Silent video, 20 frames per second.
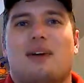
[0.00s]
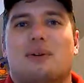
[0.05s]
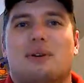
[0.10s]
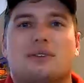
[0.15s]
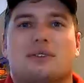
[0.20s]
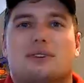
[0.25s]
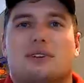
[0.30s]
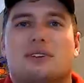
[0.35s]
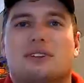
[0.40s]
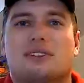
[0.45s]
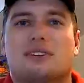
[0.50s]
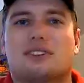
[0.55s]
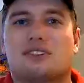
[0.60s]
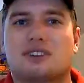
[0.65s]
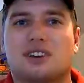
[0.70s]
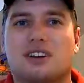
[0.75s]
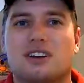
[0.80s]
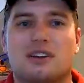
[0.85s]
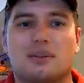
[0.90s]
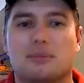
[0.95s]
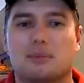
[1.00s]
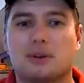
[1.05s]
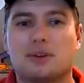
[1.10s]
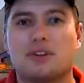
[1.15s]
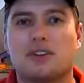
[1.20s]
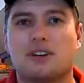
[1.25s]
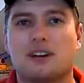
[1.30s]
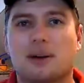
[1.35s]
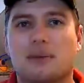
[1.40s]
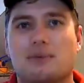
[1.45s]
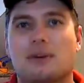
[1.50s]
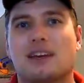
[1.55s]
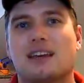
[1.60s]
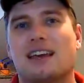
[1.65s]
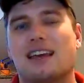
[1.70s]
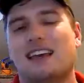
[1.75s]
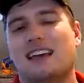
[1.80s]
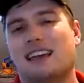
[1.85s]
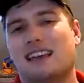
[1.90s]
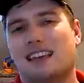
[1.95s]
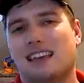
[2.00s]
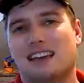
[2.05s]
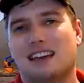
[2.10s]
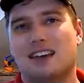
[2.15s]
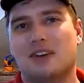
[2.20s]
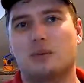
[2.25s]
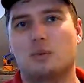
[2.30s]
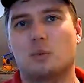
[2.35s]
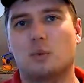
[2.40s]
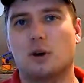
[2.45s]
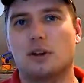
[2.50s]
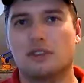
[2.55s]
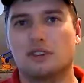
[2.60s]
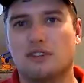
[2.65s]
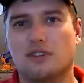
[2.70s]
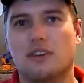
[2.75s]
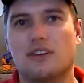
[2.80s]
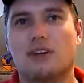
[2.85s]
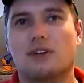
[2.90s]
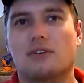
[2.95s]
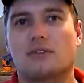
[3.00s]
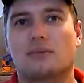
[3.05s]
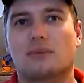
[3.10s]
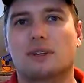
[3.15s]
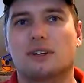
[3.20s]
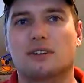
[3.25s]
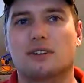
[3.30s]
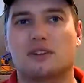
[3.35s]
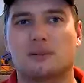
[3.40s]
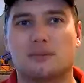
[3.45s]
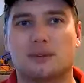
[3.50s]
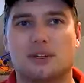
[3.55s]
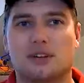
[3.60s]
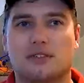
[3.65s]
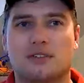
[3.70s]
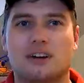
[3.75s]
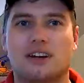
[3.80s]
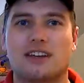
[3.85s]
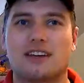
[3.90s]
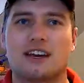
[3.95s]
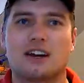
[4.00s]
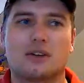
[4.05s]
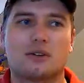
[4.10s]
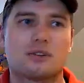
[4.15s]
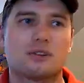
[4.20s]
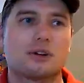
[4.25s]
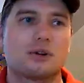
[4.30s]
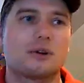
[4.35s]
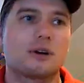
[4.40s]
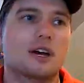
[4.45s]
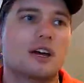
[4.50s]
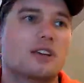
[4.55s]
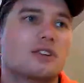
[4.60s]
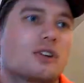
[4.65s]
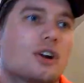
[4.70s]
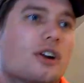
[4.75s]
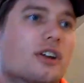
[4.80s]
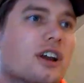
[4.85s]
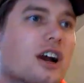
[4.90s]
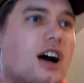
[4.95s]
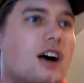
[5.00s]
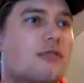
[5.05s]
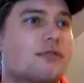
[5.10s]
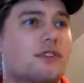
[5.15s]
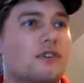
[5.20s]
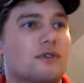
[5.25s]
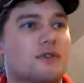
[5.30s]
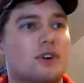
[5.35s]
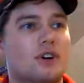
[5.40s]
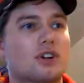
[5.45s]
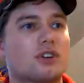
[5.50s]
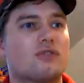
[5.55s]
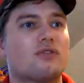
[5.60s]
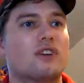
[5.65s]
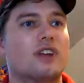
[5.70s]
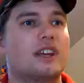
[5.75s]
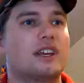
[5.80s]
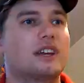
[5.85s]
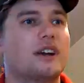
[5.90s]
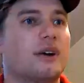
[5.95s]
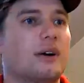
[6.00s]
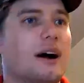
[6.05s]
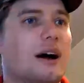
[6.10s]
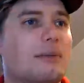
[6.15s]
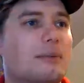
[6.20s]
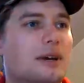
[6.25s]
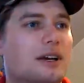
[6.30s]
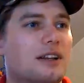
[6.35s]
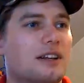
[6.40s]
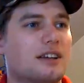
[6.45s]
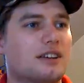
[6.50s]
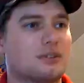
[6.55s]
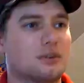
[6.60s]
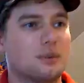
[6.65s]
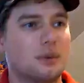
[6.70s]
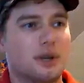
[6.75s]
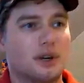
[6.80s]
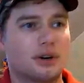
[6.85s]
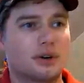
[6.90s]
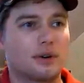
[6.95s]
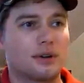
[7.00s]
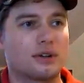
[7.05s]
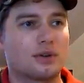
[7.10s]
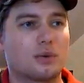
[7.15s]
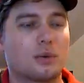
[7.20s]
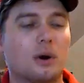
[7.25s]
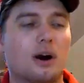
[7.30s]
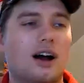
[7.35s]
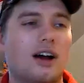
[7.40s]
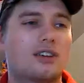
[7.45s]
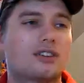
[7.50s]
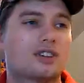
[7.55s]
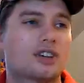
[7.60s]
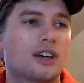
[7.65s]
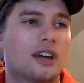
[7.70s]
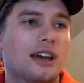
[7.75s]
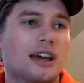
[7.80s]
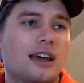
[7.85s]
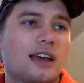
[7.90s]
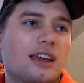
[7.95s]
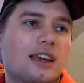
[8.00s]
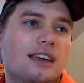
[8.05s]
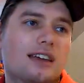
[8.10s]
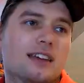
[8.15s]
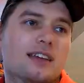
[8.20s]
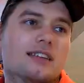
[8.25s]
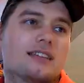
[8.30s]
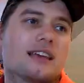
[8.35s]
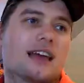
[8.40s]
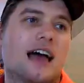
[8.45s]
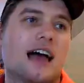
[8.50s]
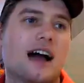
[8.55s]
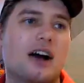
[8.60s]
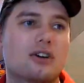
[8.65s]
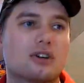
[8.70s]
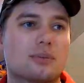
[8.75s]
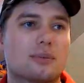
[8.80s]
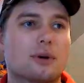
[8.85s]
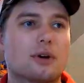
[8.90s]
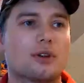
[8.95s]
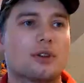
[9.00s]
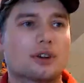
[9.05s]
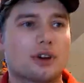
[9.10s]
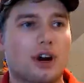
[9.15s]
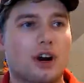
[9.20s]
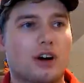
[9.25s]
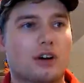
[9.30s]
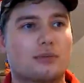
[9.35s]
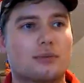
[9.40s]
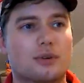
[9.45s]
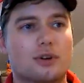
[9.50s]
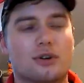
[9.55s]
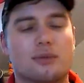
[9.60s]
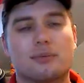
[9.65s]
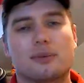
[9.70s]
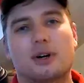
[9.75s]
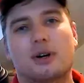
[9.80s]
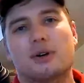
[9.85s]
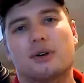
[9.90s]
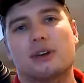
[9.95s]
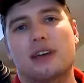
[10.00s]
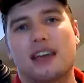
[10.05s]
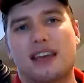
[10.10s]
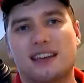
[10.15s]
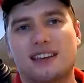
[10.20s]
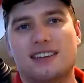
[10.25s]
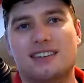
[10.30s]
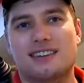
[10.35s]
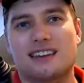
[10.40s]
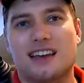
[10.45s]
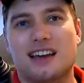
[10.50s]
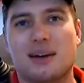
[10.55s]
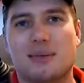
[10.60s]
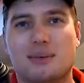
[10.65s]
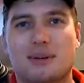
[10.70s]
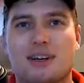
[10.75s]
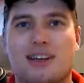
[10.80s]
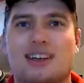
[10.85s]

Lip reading: started this channel and built it up, and what the videos mean to me right now. So starting off, the first video on my list we are going to watch is how to build a cardboard boat ASAP.